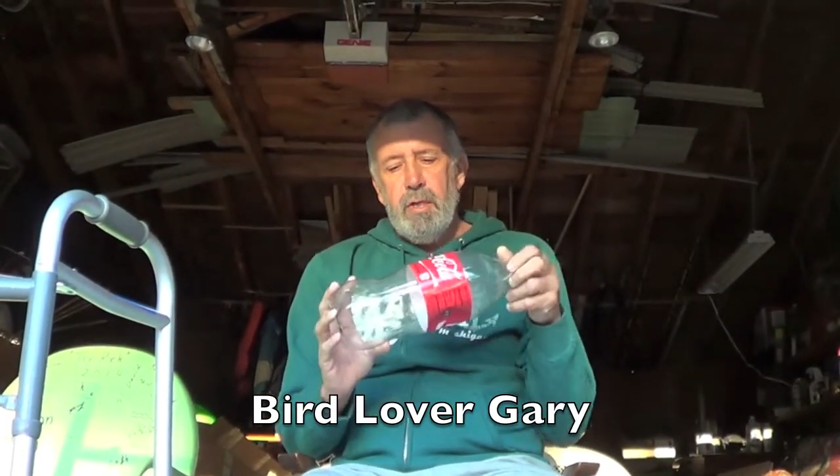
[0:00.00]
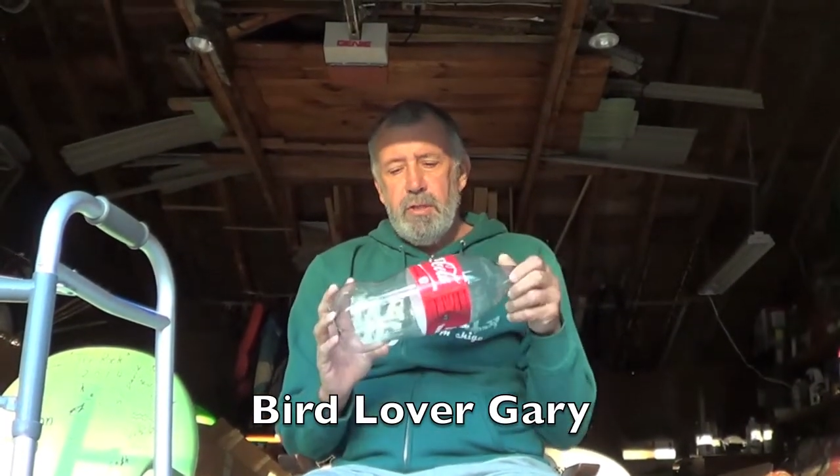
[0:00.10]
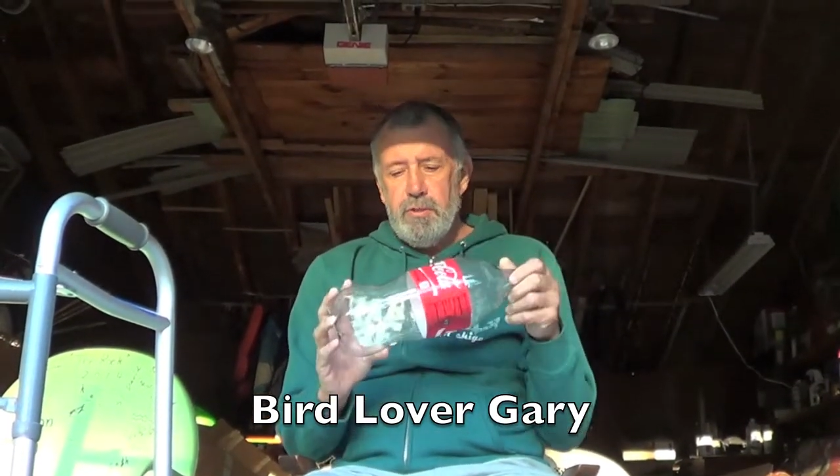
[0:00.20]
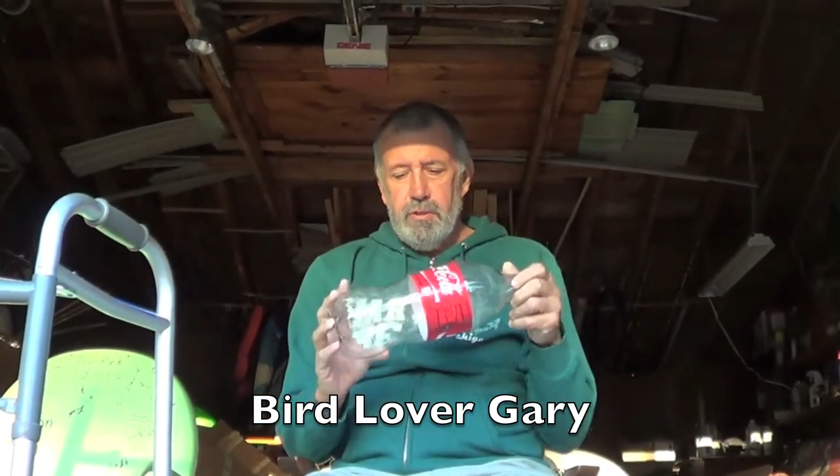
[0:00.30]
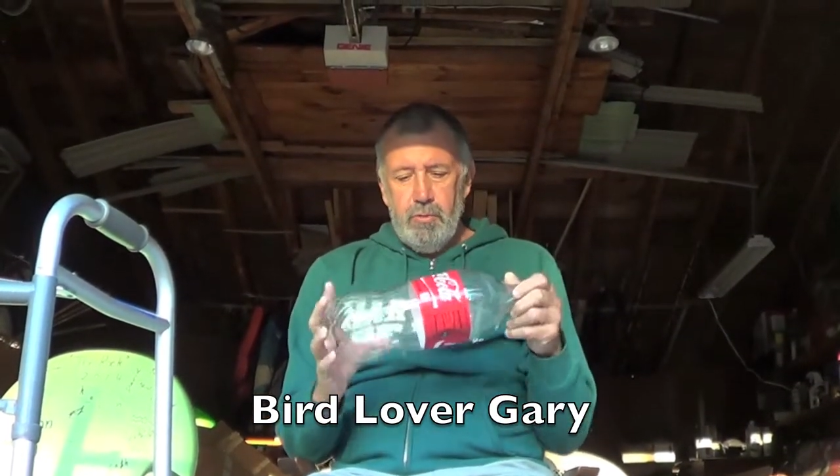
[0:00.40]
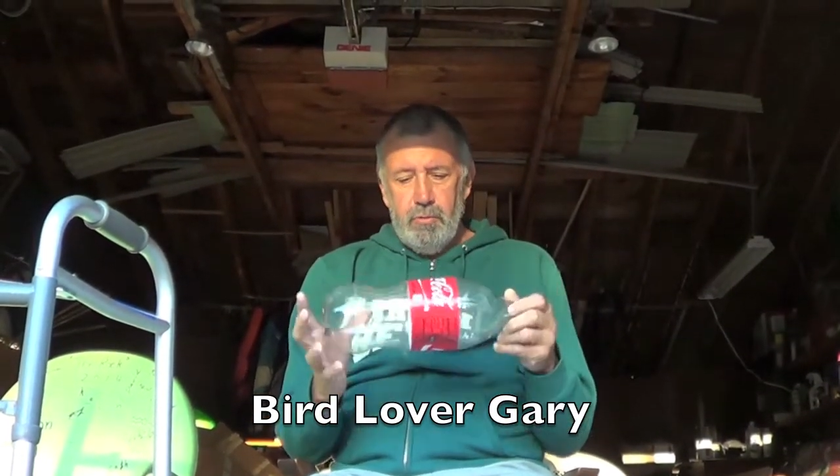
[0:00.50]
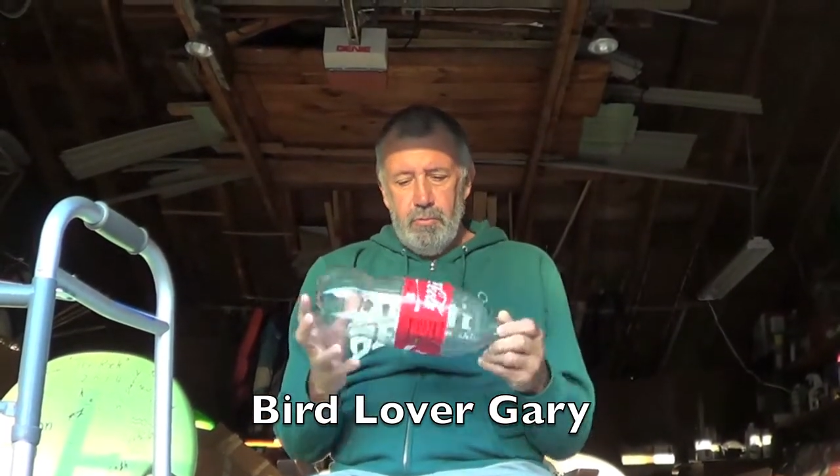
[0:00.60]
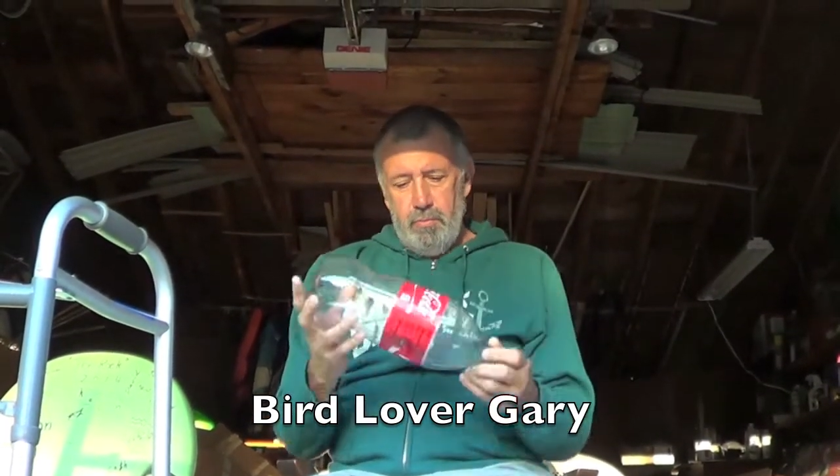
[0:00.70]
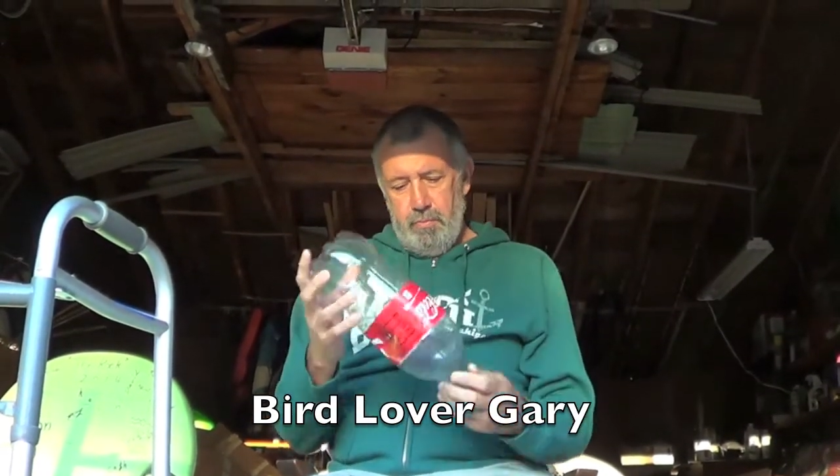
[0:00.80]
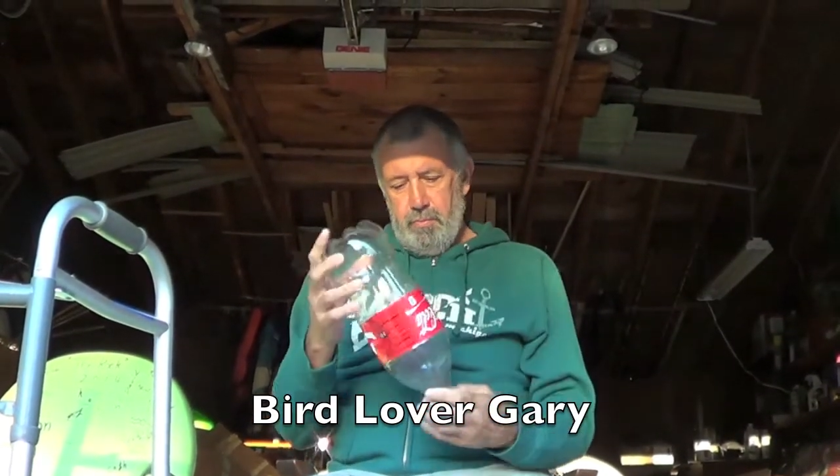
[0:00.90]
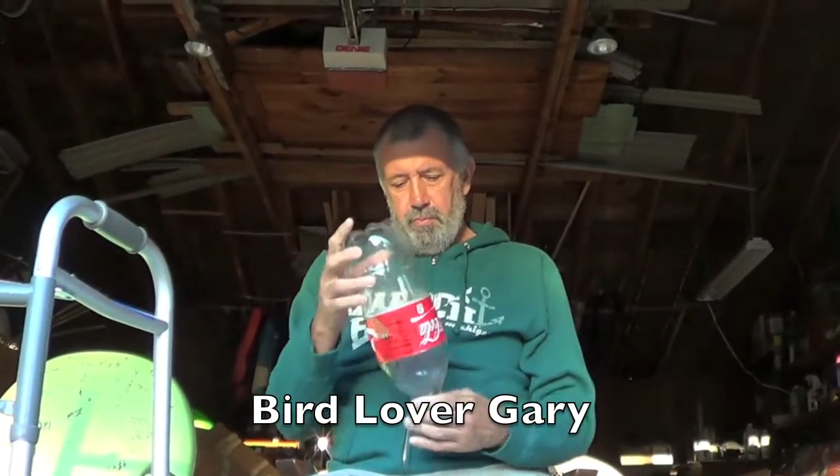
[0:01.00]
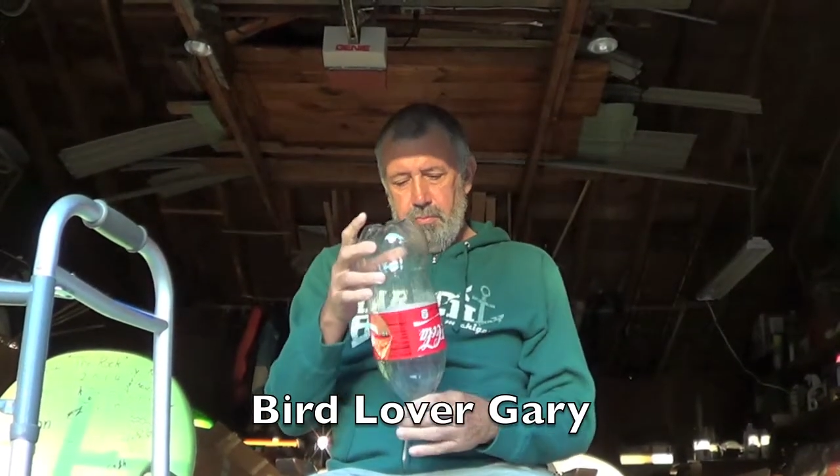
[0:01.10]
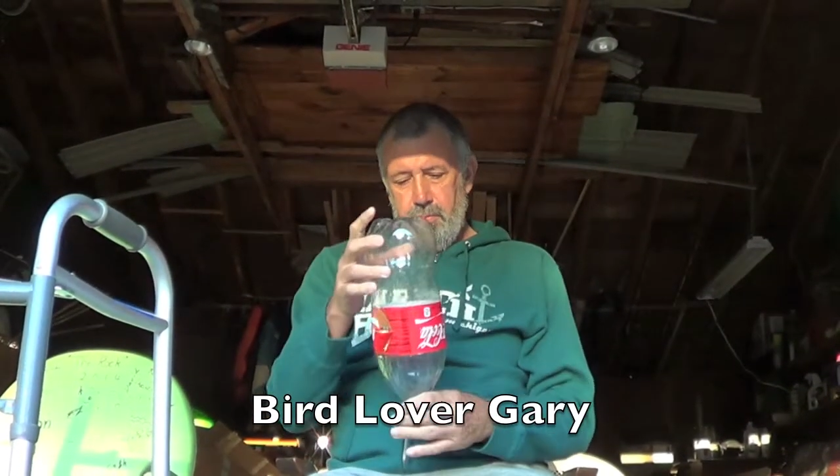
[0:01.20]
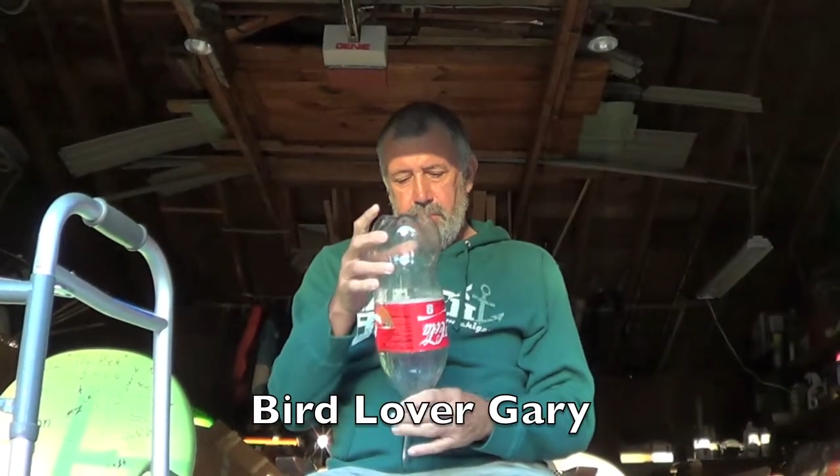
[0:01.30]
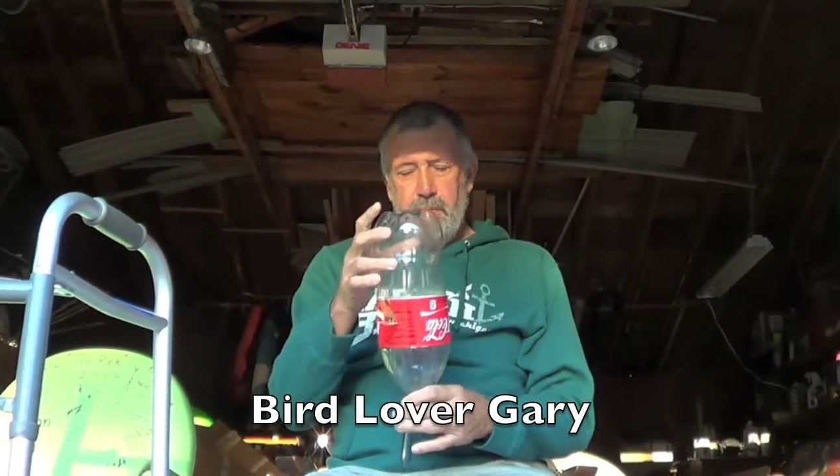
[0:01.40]
into
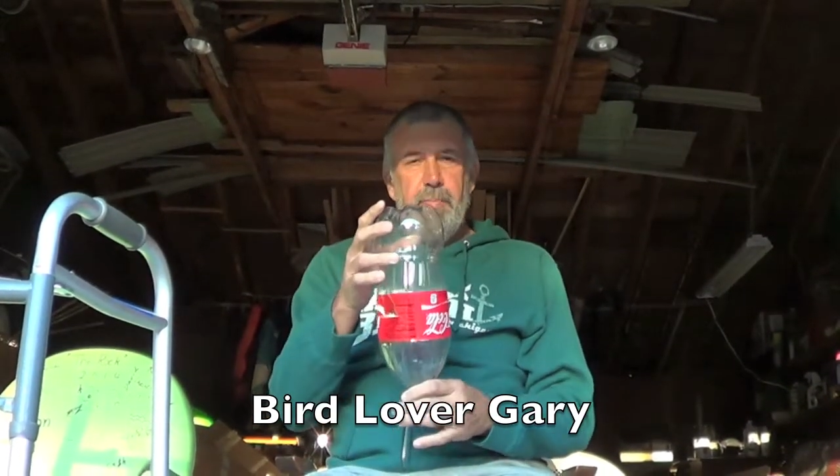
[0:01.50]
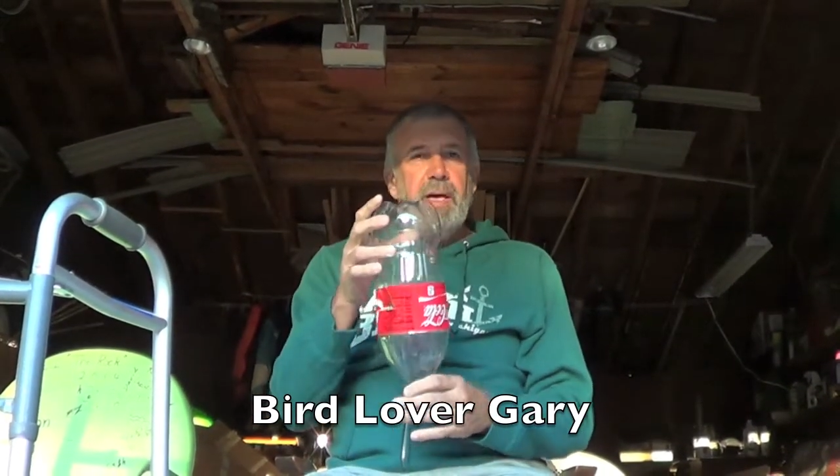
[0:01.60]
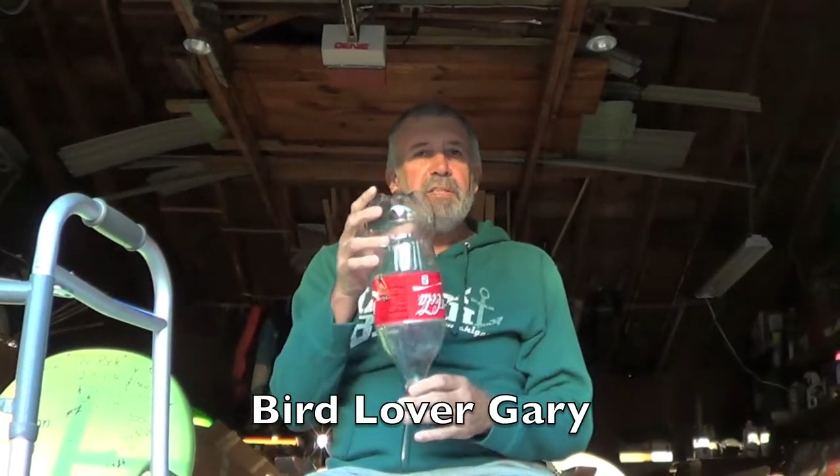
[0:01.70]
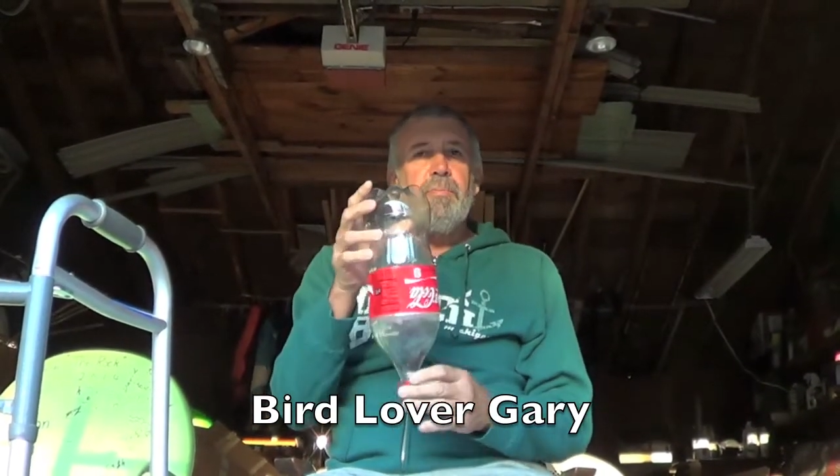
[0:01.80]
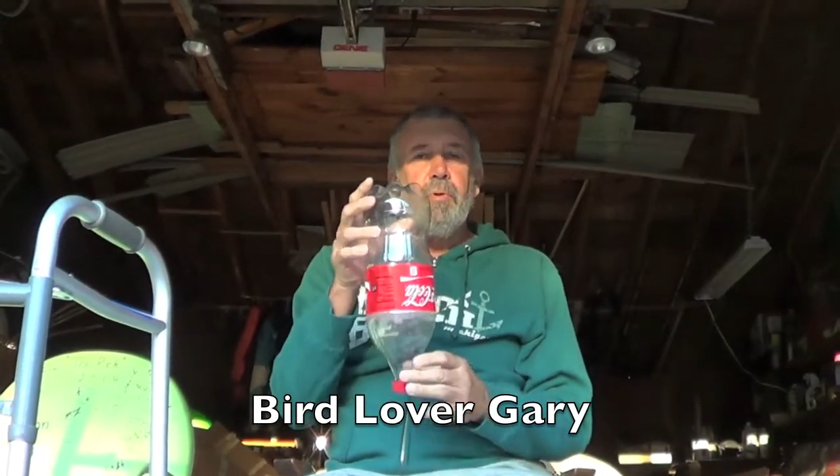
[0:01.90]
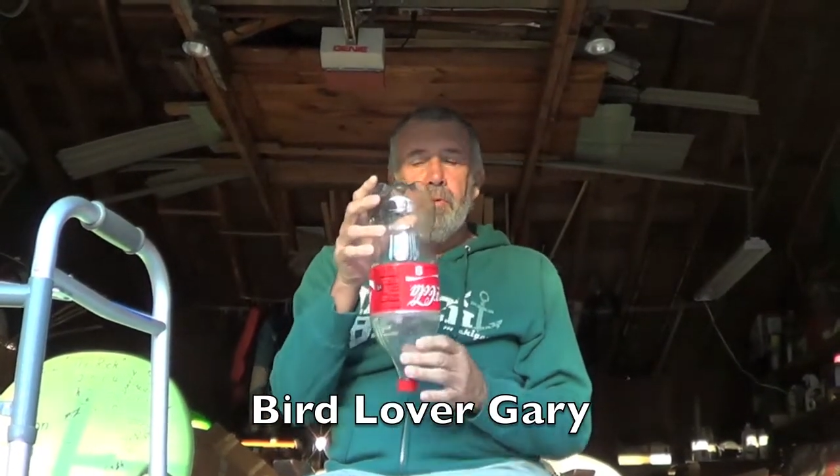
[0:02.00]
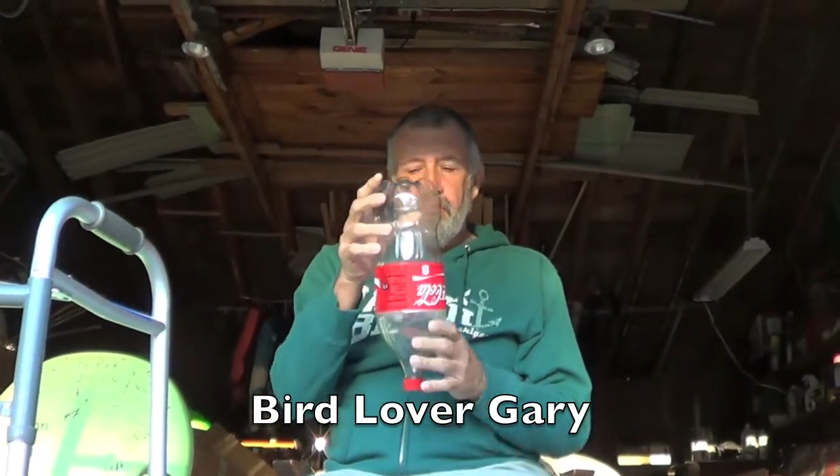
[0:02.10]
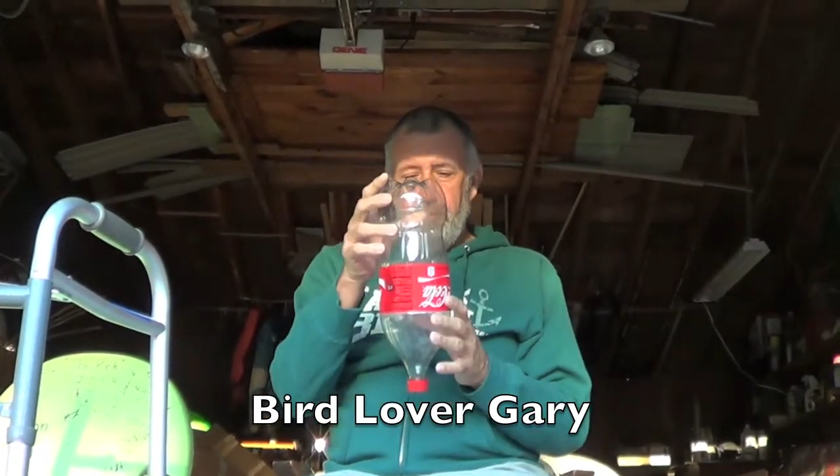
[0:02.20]
the best bird